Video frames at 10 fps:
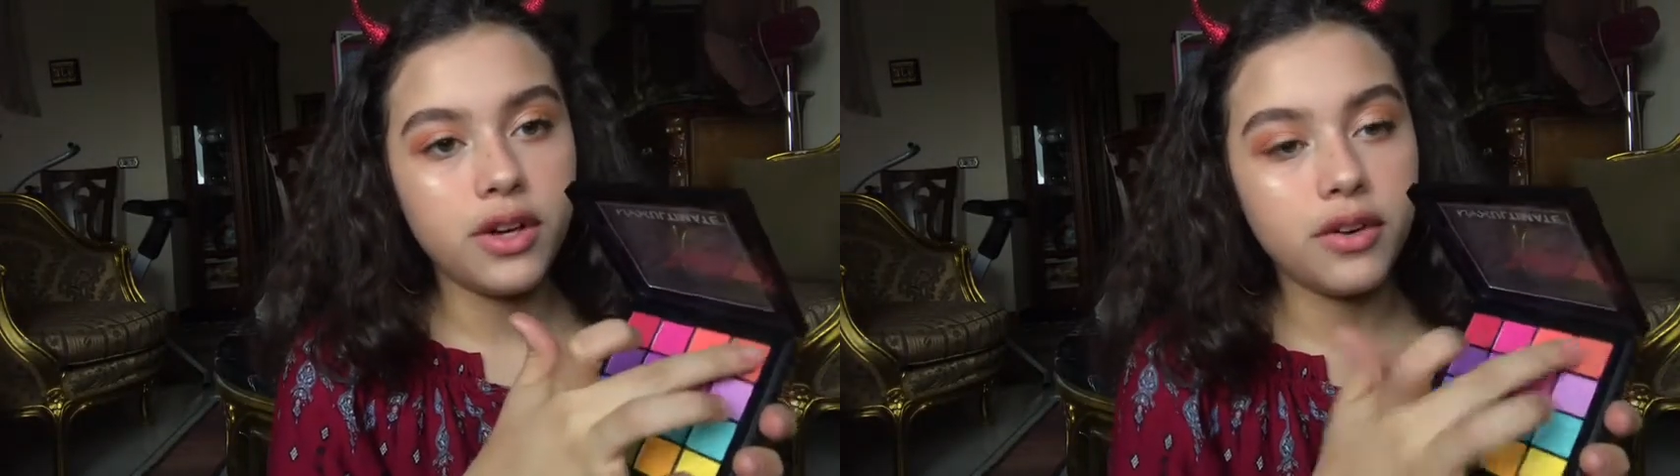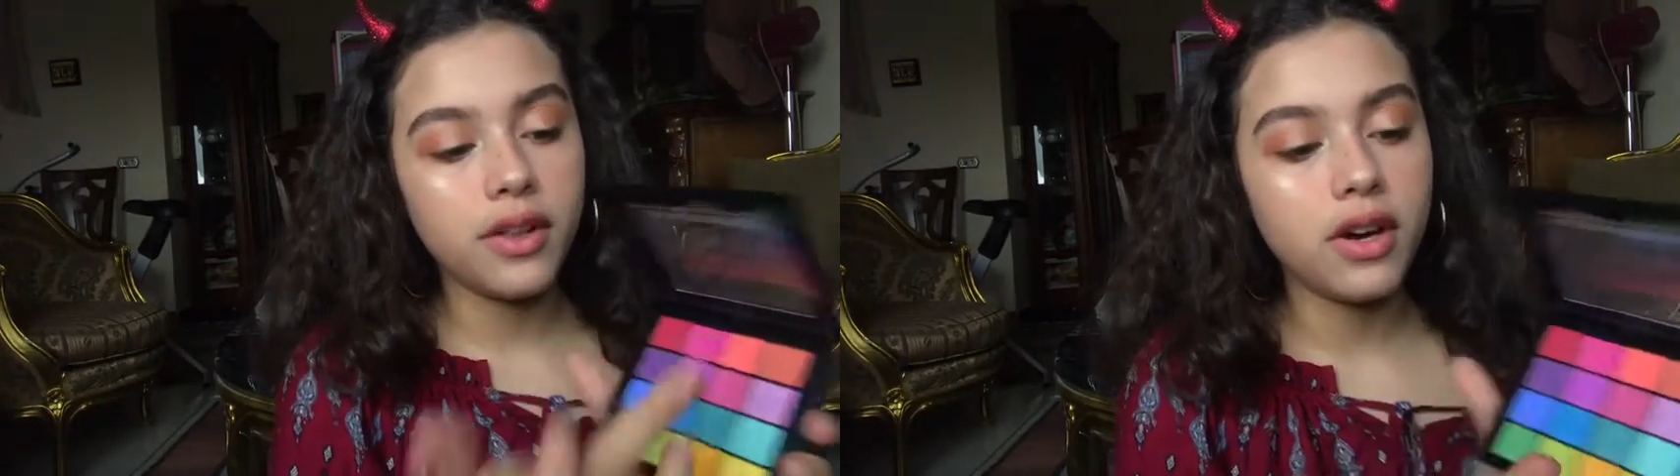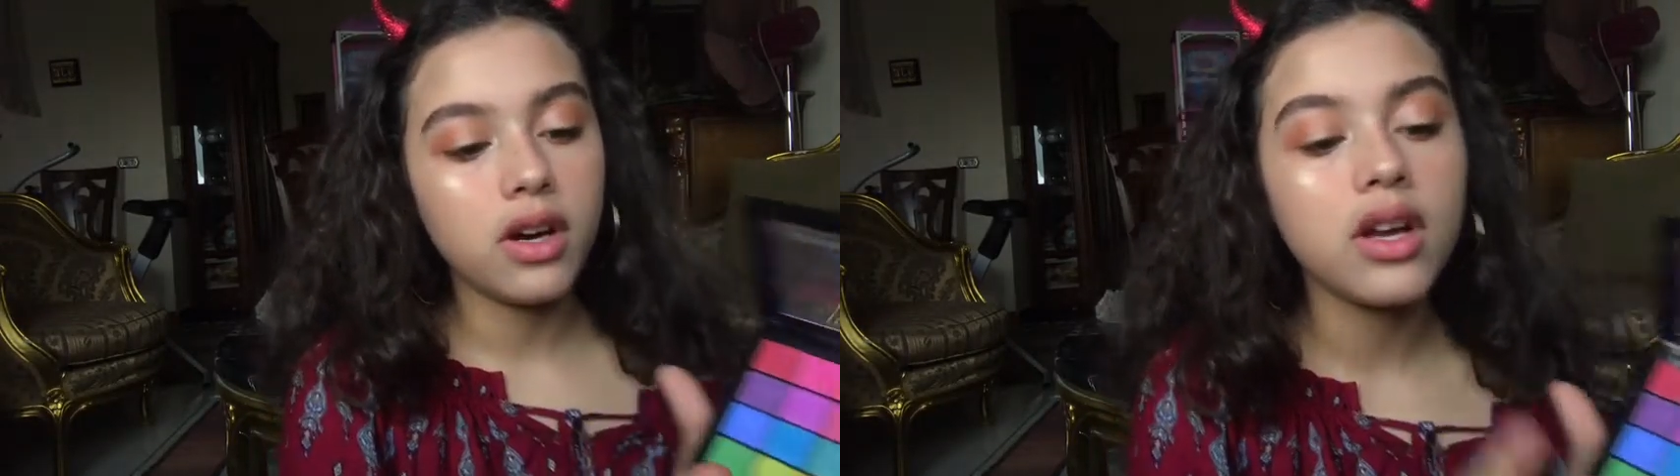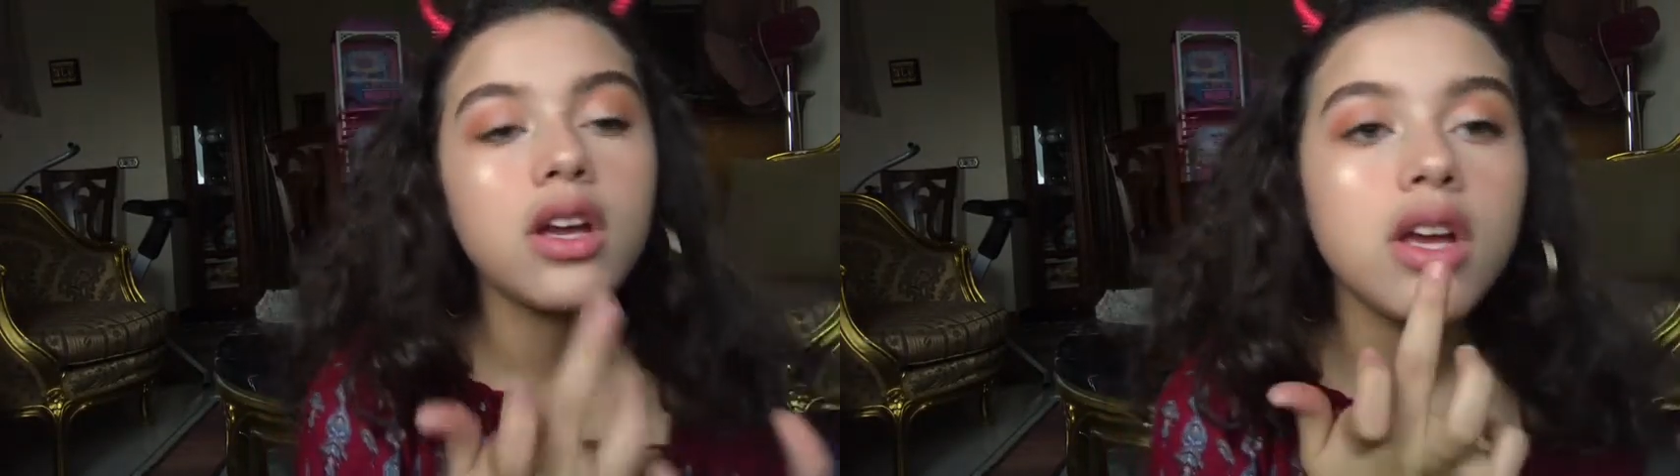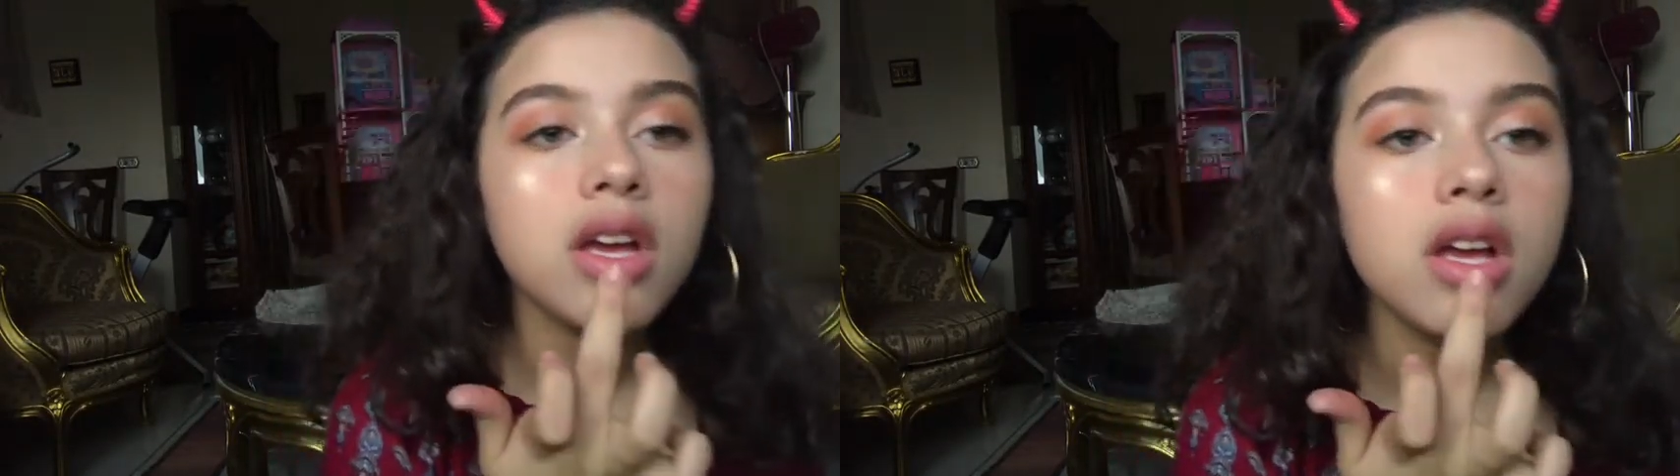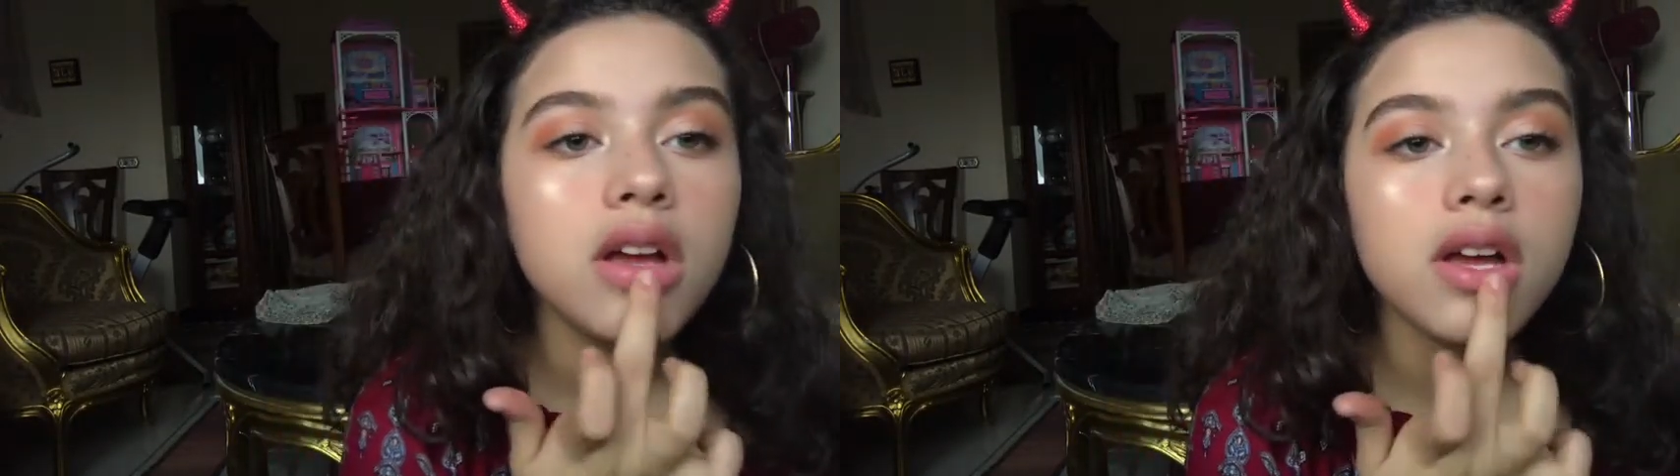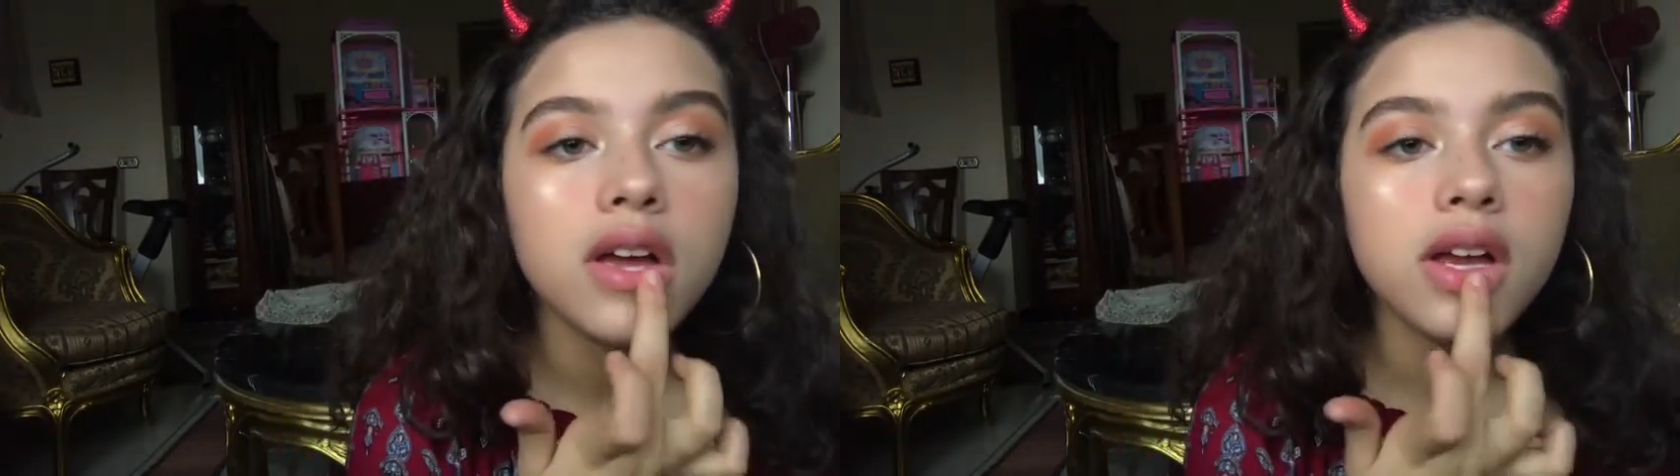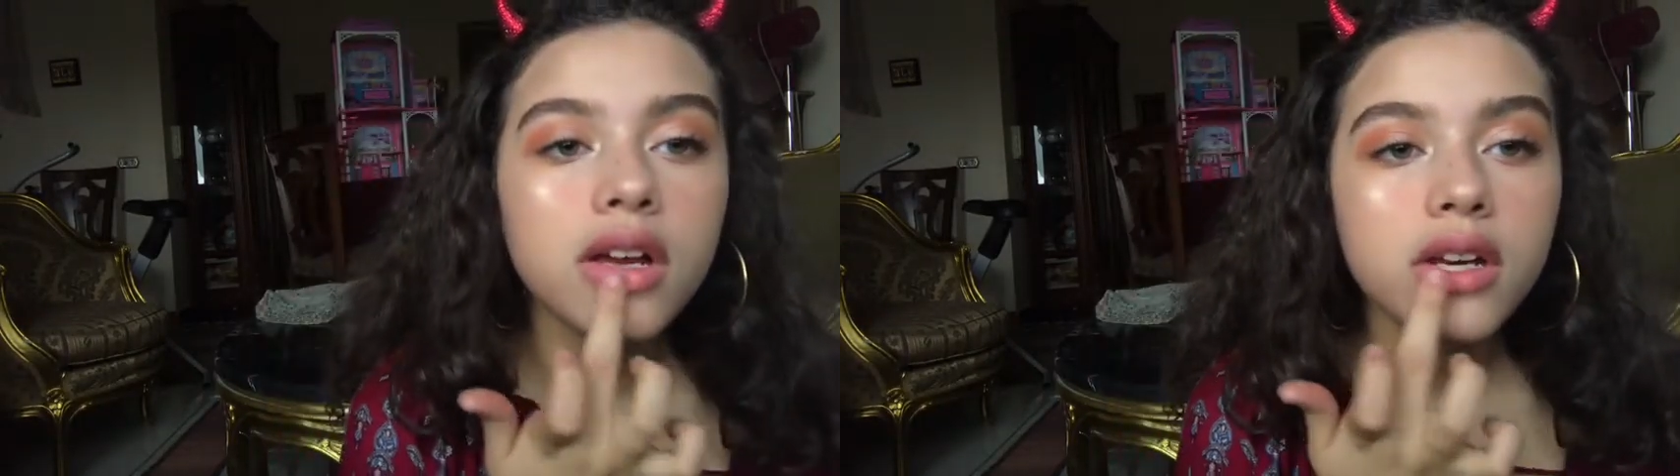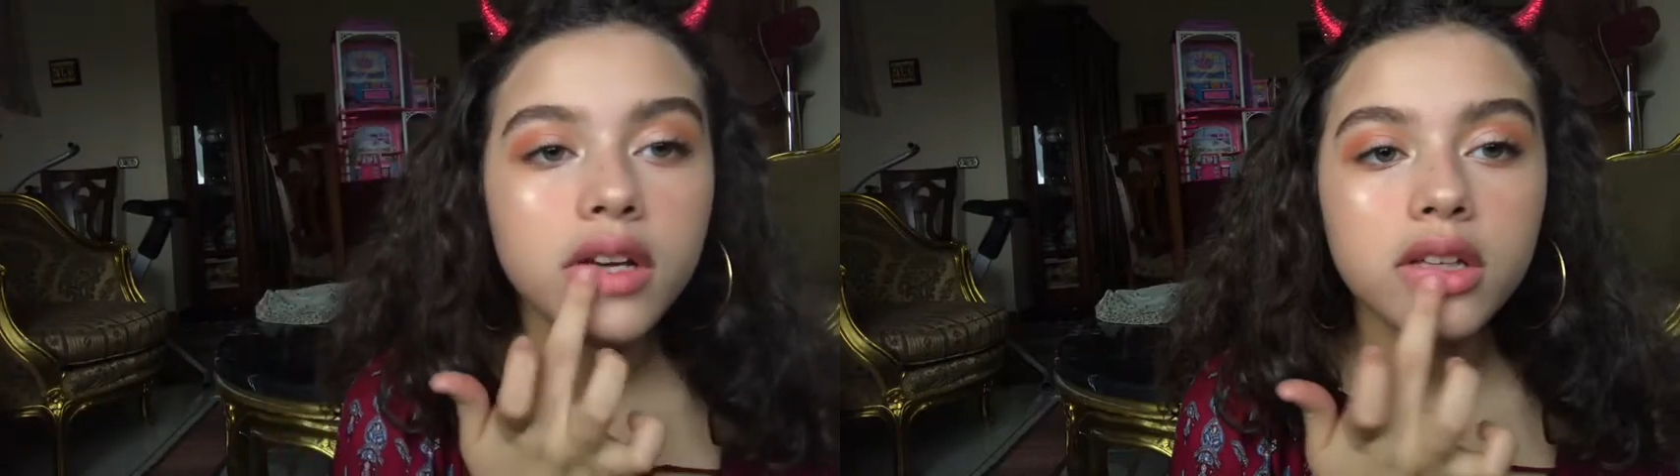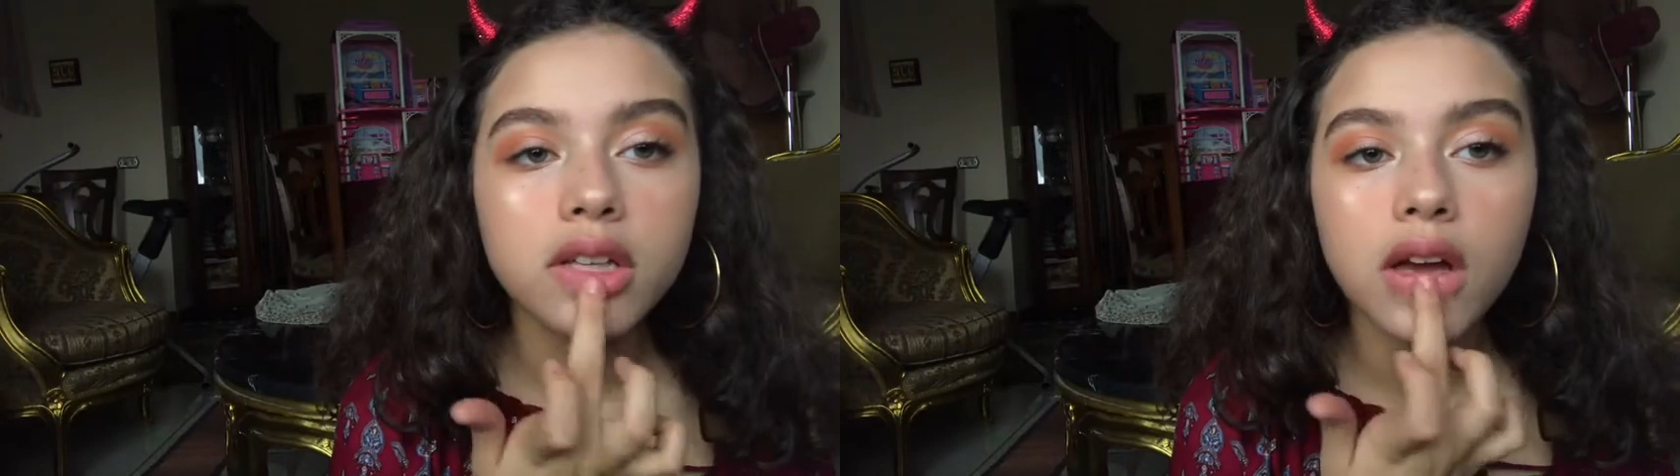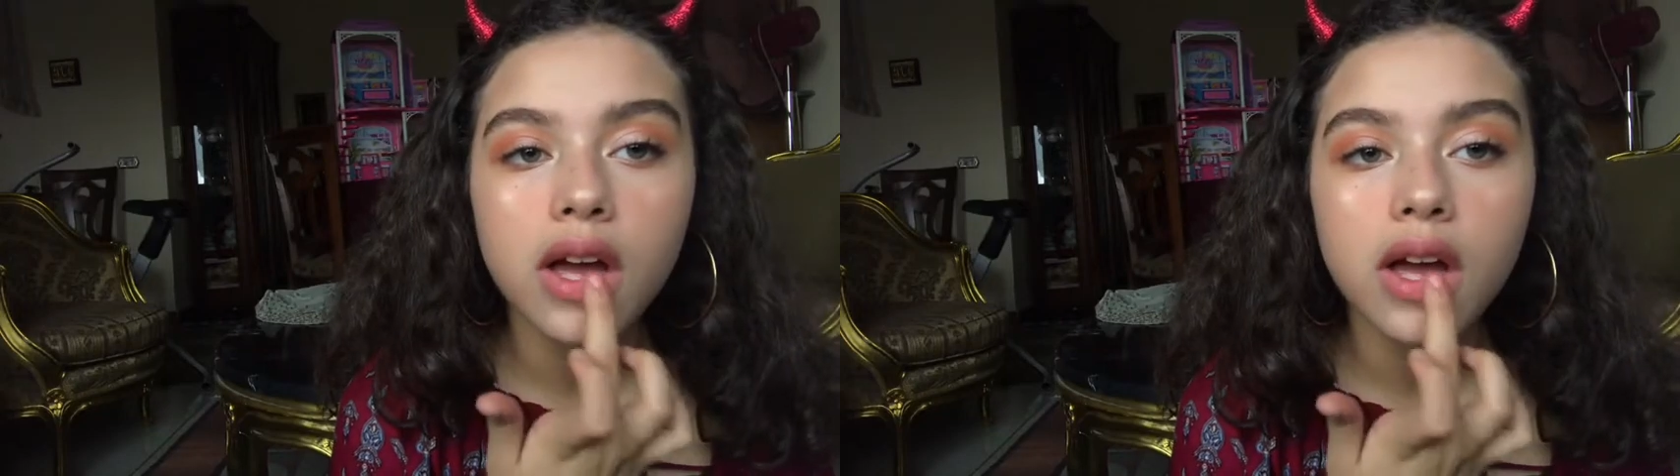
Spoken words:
right there and just